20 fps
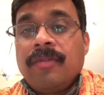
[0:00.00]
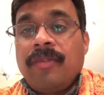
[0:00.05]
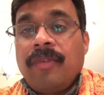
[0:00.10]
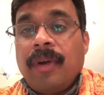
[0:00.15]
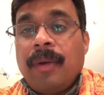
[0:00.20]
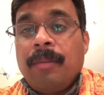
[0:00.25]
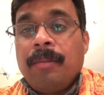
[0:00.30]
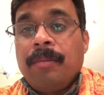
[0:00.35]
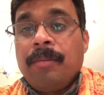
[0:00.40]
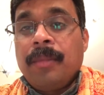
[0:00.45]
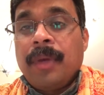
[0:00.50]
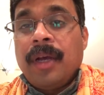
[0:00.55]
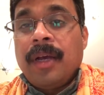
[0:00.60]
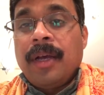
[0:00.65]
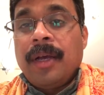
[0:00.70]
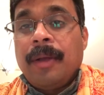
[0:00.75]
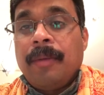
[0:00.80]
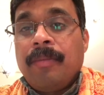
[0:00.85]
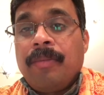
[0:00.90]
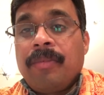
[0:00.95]

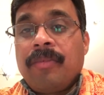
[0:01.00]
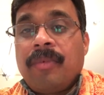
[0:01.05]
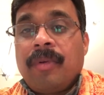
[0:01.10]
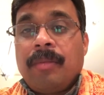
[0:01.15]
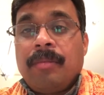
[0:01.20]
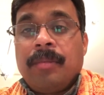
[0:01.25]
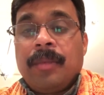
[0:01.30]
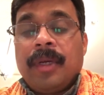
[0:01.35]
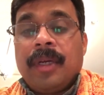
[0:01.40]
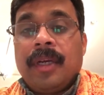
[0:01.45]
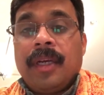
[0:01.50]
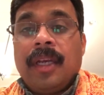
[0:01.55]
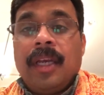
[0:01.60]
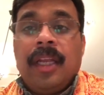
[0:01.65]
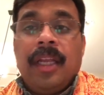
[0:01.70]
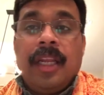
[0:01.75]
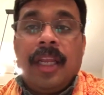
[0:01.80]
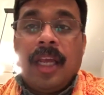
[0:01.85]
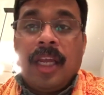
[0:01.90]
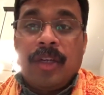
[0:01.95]
from
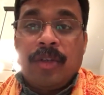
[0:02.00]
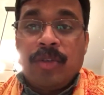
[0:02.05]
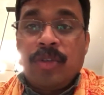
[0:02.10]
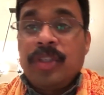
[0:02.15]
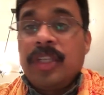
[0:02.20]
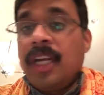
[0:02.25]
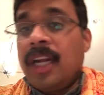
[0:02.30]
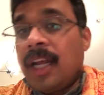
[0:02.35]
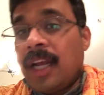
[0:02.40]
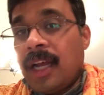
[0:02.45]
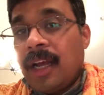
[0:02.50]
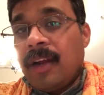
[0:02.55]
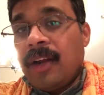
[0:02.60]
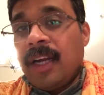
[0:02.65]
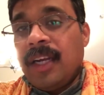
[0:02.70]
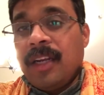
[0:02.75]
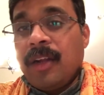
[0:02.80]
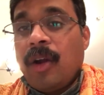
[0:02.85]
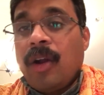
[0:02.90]
India to Sri Lanka, right?